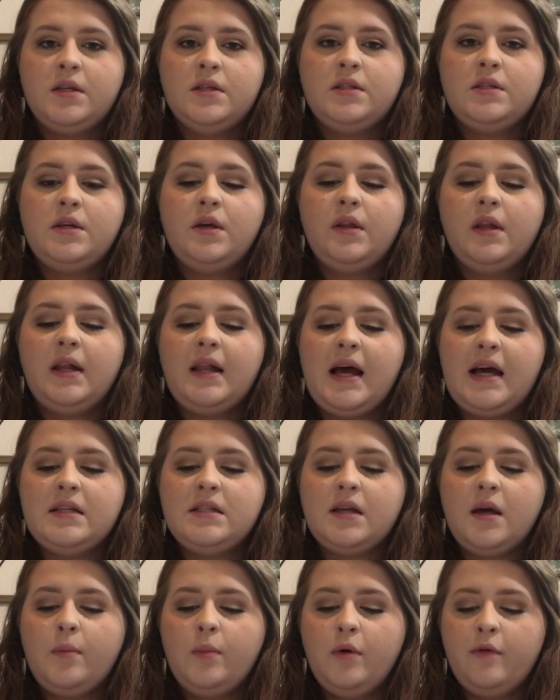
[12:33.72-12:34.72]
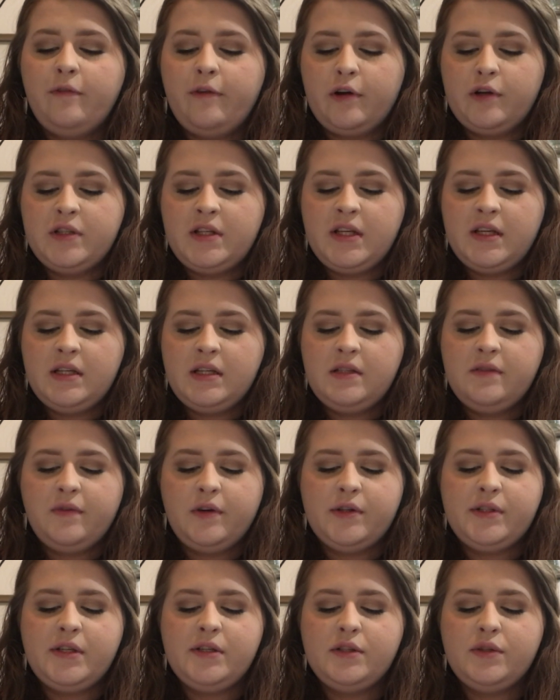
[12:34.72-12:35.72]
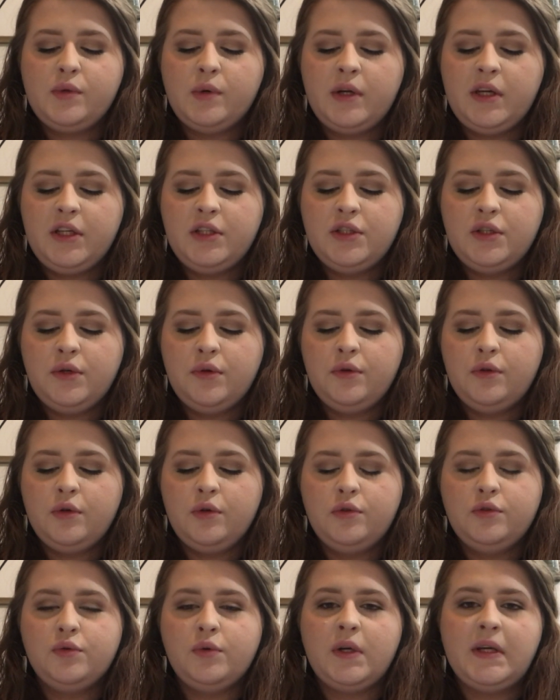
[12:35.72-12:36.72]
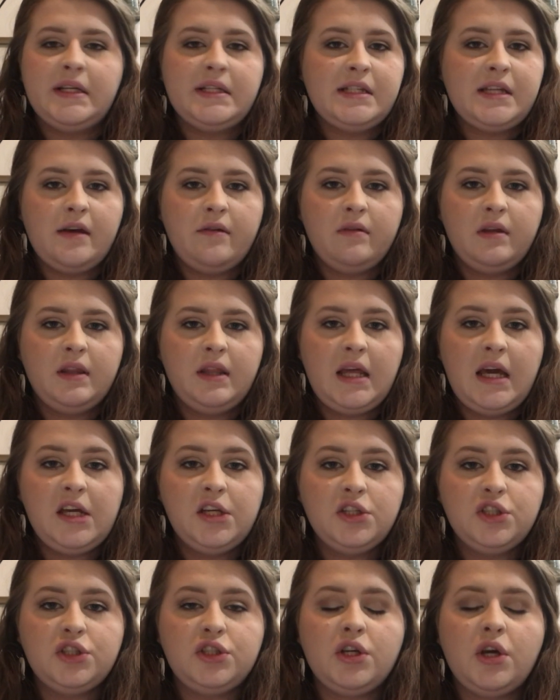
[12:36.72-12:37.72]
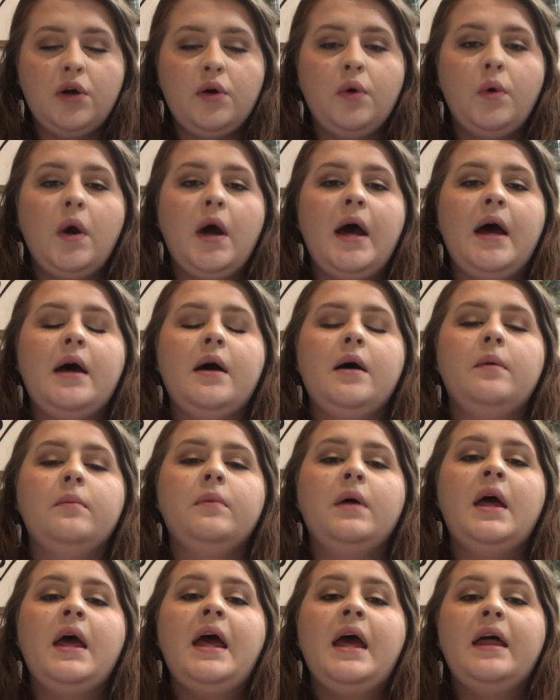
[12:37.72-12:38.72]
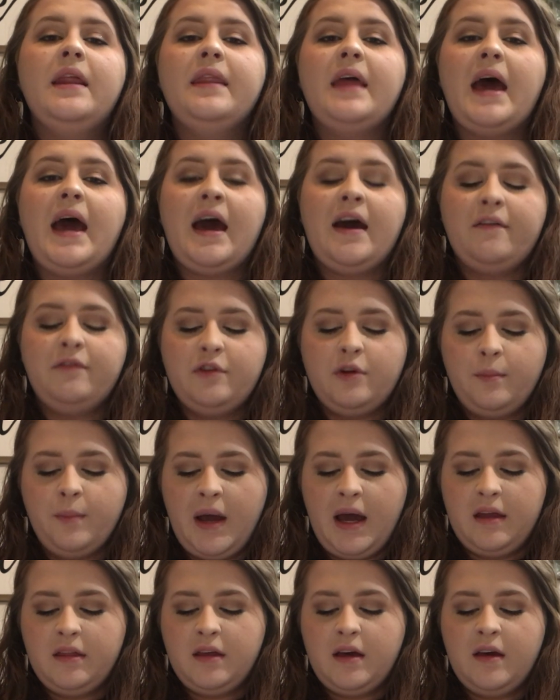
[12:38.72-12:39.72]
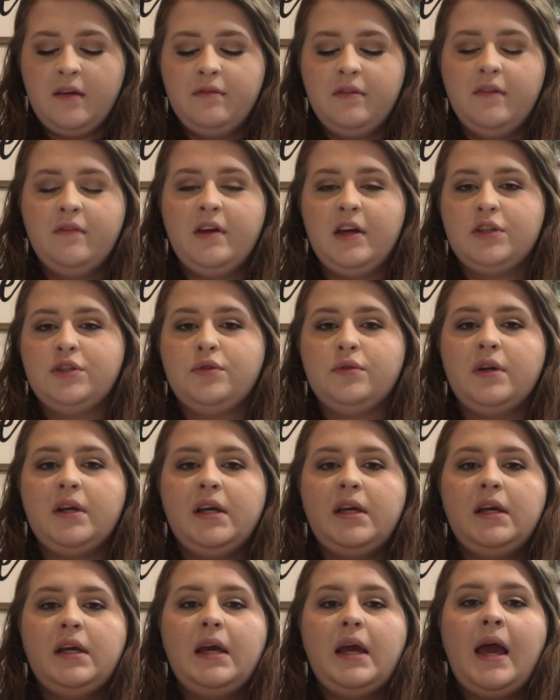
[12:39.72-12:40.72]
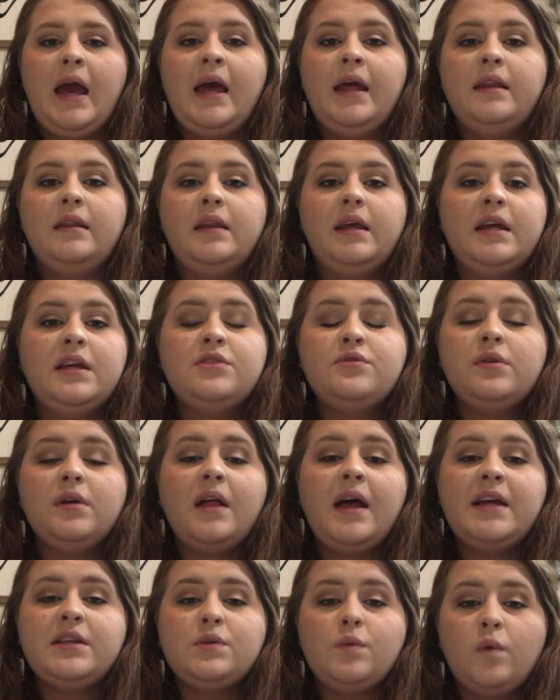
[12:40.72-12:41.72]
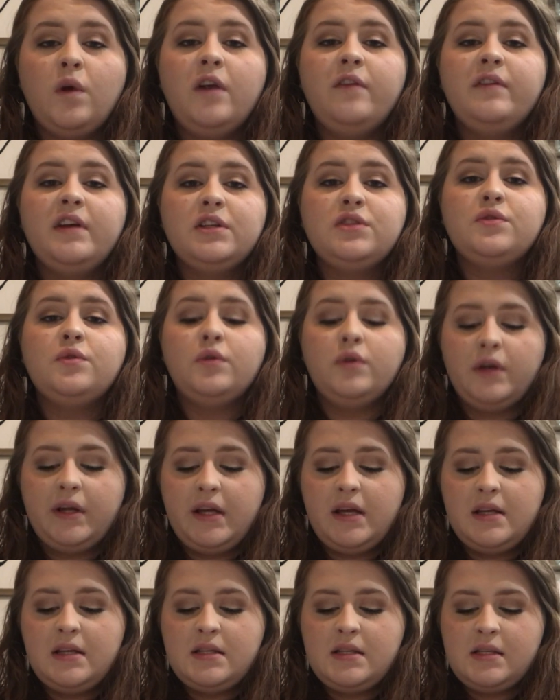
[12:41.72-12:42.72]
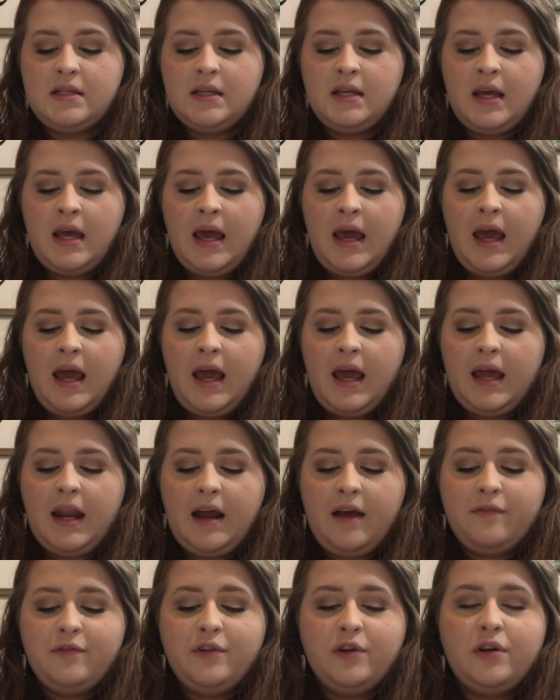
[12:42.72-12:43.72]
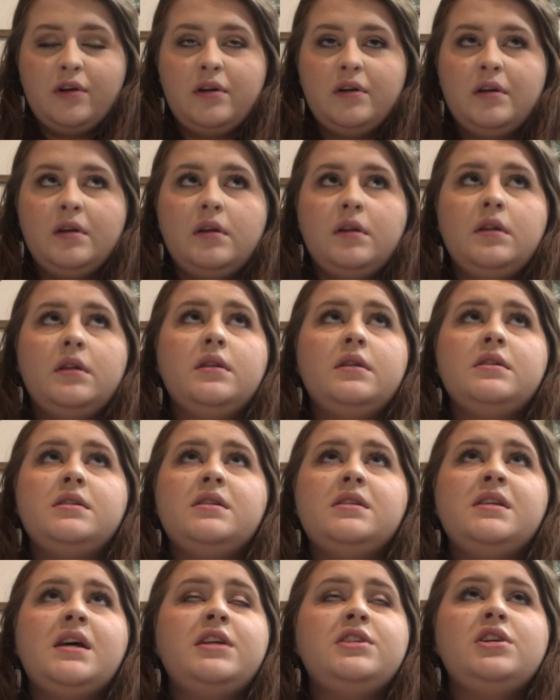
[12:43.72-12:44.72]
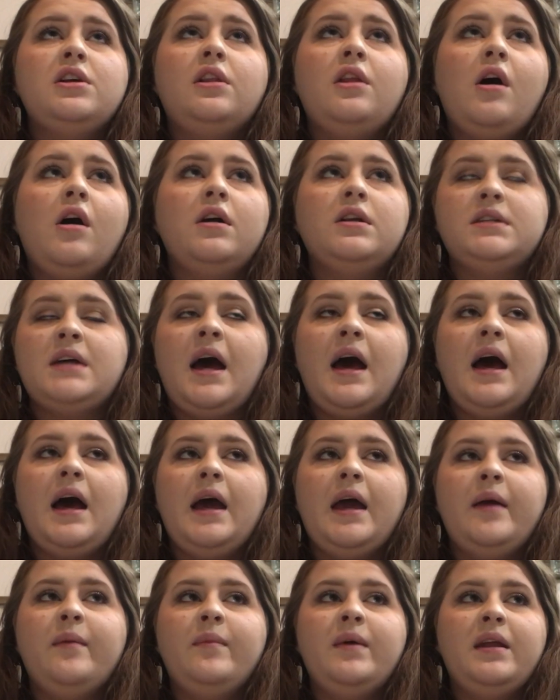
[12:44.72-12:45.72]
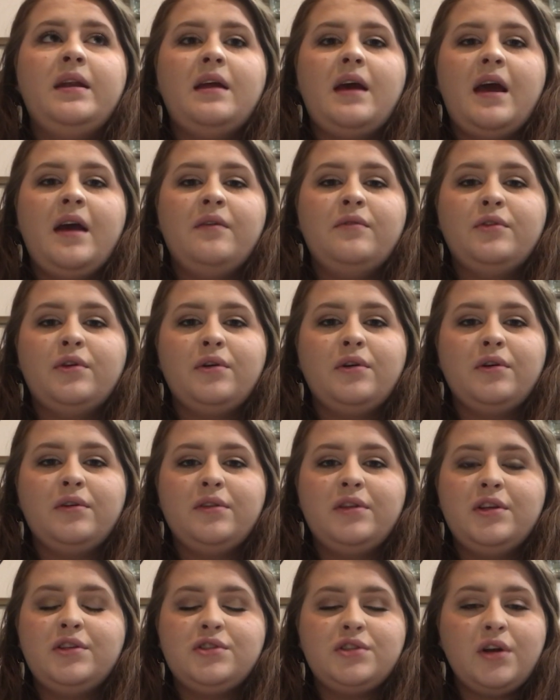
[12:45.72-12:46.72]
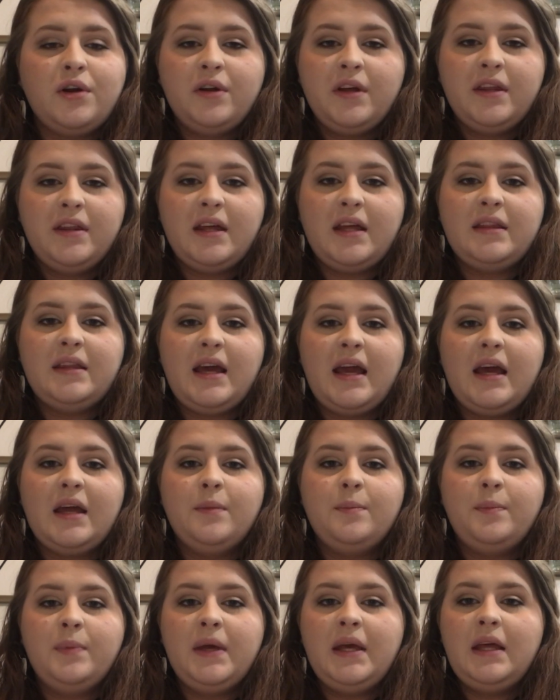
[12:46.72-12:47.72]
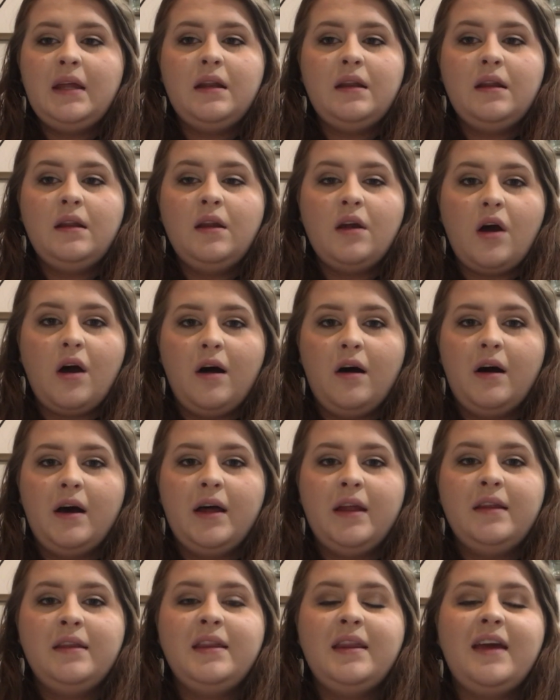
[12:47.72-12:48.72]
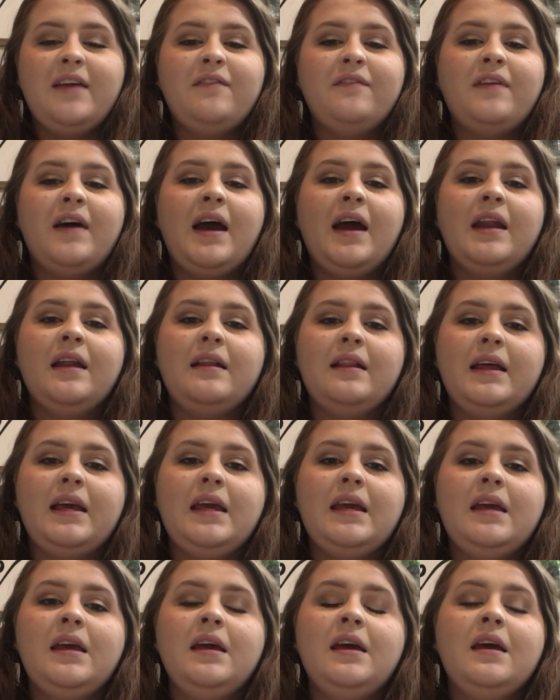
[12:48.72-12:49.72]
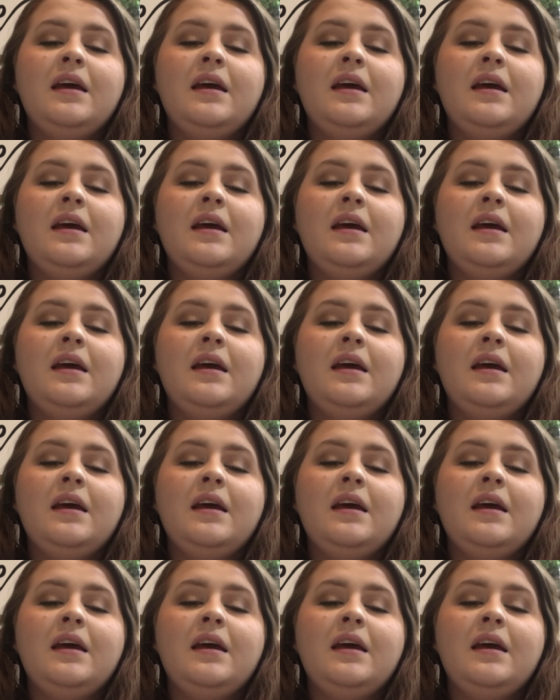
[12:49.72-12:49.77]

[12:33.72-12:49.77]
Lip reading: So the last couple verses, verses 22 through 27, they just show the aftermath of the victory. And the Israelites were victorious. And after such a long time, and after the journey that they had been on, they finally